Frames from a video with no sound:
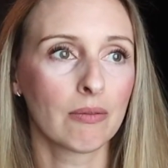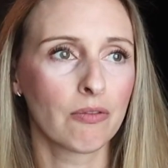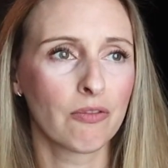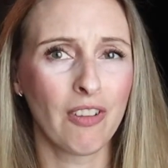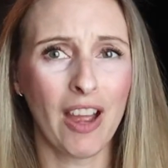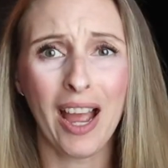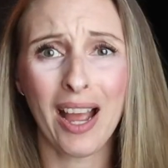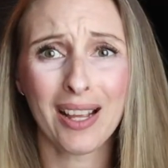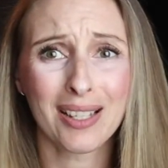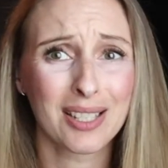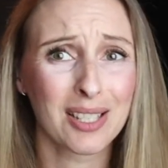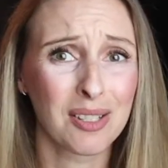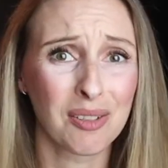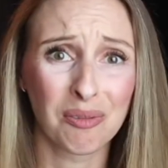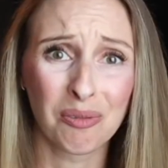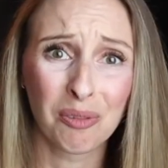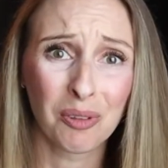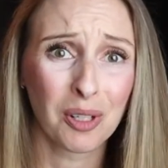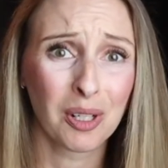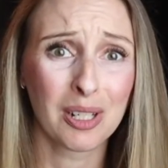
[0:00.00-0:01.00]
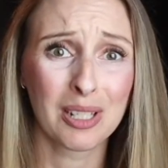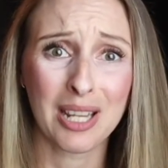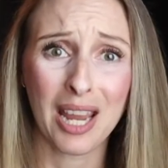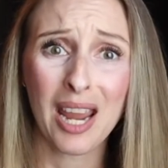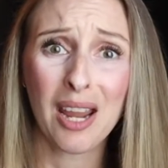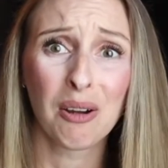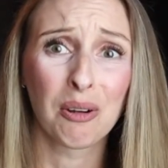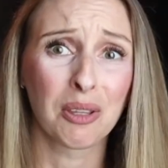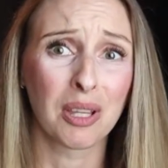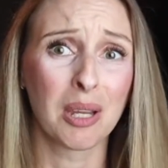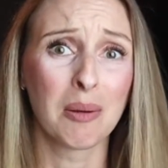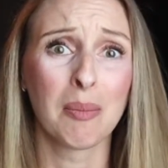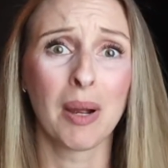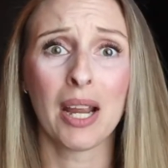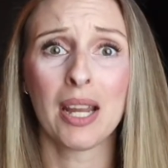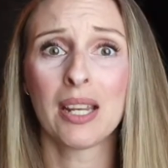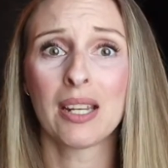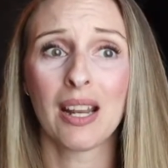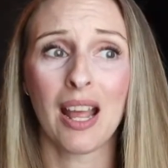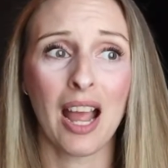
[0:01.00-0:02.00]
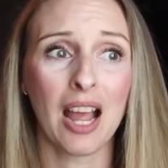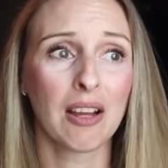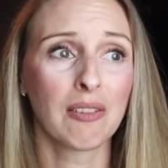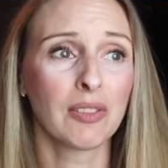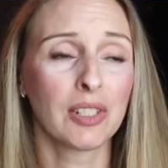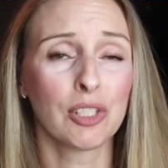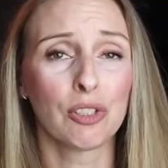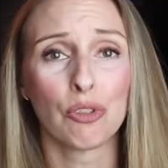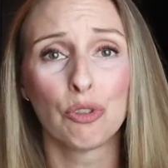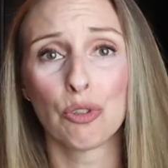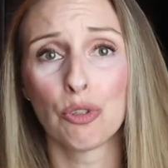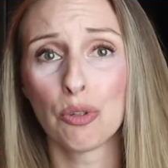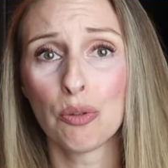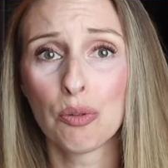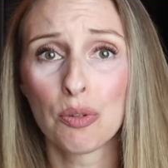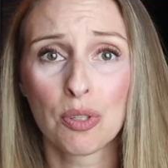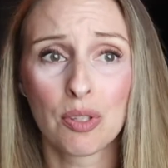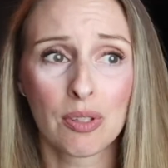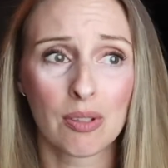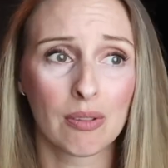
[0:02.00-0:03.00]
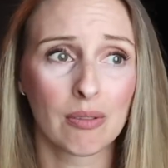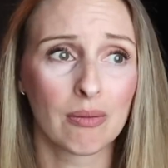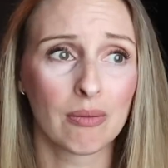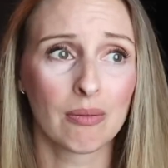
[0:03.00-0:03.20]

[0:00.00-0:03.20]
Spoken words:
fast for a day, or they might have a juice